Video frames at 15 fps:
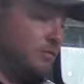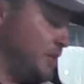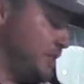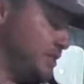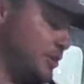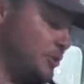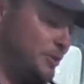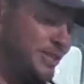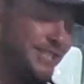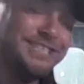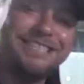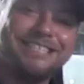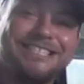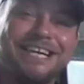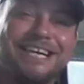Right, so I wanted
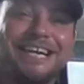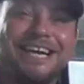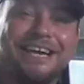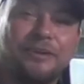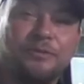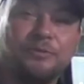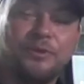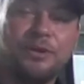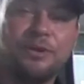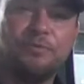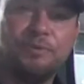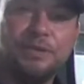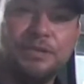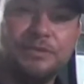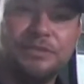you to check out the
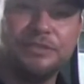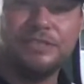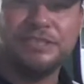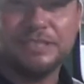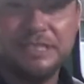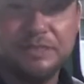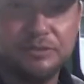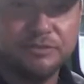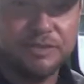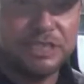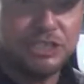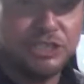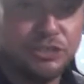work we've been doing on this little green